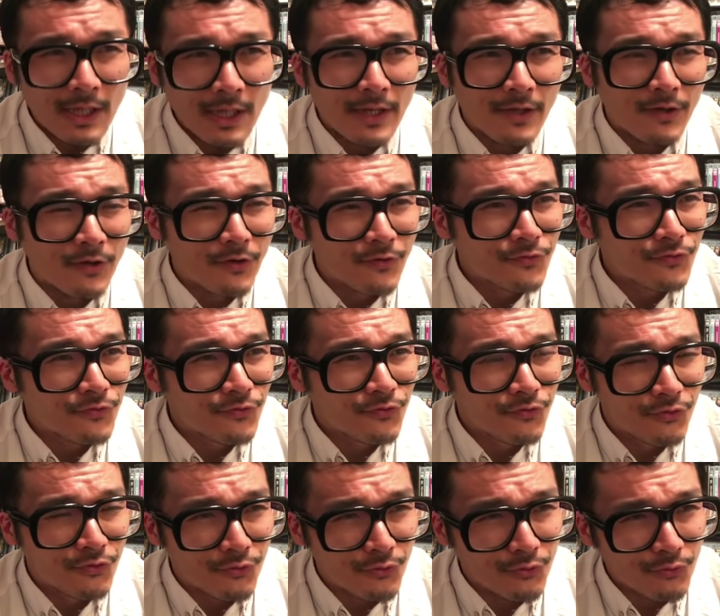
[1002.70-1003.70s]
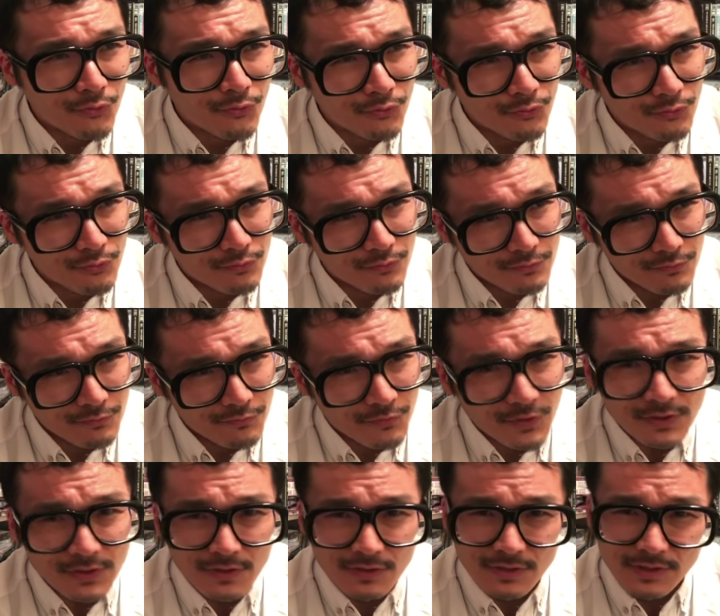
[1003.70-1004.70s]
is to
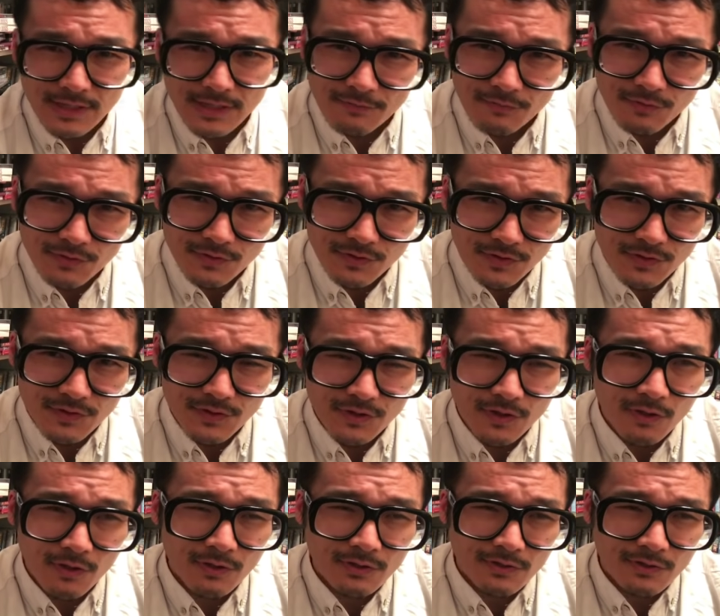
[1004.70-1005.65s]
visit San Francisco